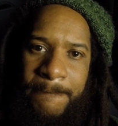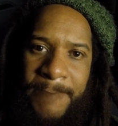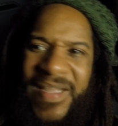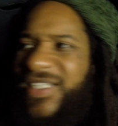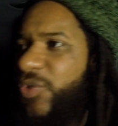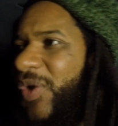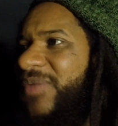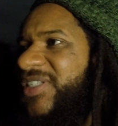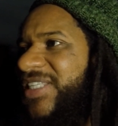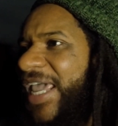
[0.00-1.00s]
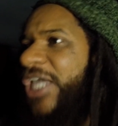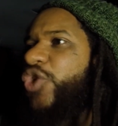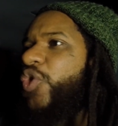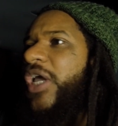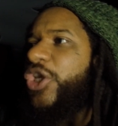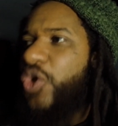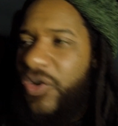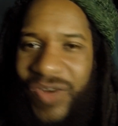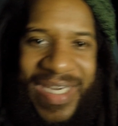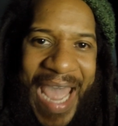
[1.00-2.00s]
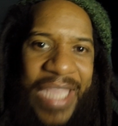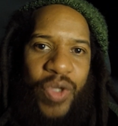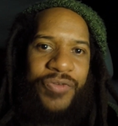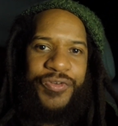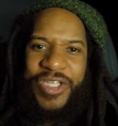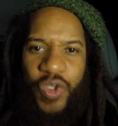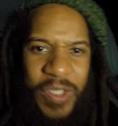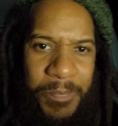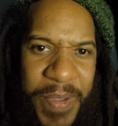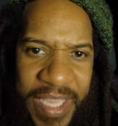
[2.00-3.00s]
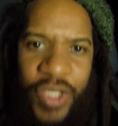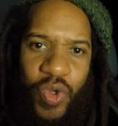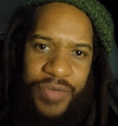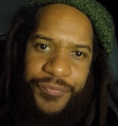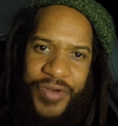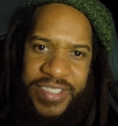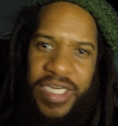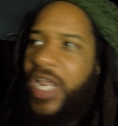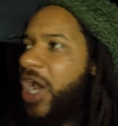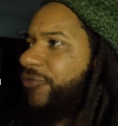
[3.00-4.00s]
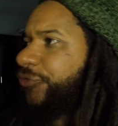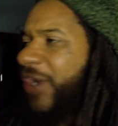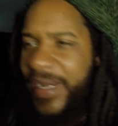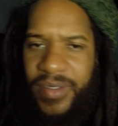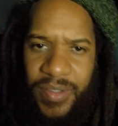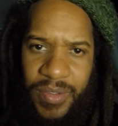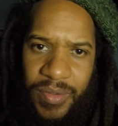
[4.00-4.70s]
This is what I'm saying. You can rely on a friend. You can depend on a friend.